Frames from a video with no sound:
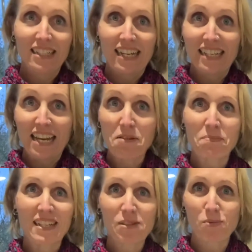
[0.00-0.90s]
Again,
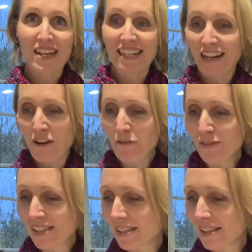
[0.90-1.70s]
please wear gloves.